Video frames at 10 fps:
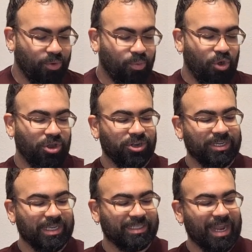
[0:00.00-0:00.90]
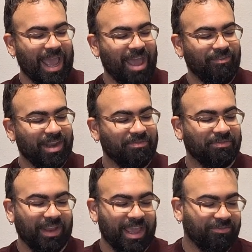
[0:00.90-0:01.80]
water doesn't have any
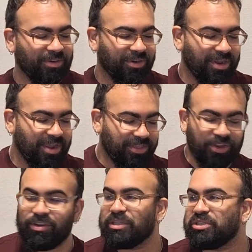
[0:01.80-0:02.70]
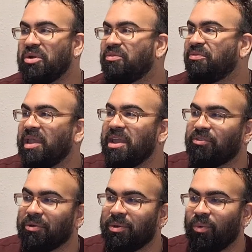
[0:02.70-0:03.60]
flavor. There is no
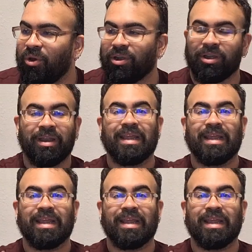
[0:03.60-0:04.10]
flavor in water.